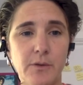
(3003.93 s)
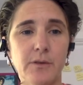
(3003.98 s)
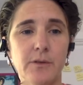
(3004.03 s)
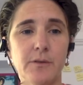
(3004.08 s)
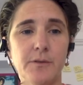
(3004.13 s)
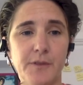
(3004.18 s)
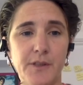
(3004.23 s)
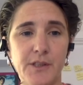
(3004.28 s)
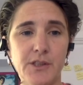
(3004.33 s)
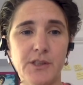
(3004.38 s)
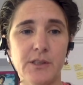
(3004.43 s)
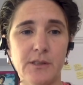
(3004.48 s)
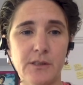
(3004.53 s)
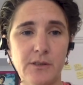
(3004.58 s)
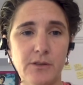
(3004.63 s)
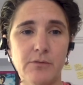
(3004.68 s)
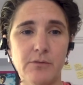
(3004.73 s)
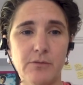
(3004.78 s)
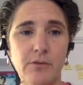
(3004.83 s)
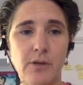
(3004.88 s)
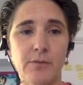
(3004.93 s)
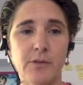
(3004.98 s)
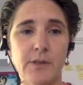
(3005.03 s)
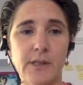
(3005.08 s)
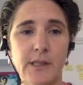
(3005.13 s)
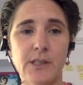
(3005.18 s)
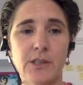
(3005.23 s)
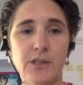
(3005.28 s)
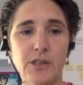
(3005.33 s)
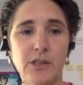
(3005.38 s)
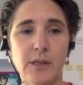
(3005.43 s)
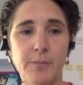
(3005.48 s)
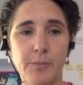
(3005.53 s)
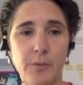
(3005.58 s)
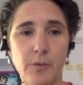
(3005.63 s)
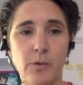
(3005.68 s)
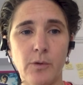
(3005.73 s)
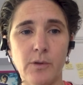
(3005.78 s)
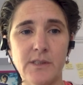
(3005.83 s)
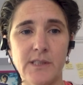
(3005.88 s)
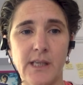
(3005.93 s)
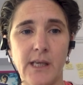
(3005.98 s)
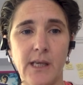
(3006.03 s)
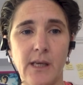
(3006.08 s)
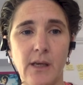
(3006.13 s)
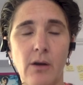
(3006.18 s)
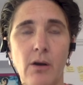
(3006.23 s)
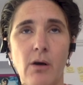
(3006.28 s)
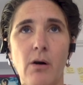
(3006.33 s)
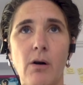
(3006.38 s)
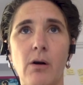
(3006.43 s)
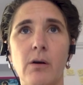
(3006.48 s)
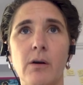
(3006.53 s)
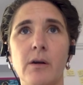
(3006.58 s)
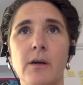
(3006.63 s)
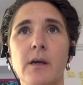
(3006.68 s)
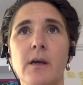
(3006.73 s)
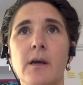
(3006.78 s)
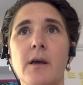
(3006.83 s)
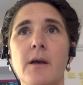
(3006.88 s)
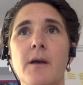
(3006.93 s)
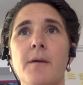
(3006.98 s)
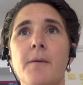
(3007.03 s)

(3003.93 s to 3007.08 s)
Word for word: squirrelfish, and travel kinship all ticking along.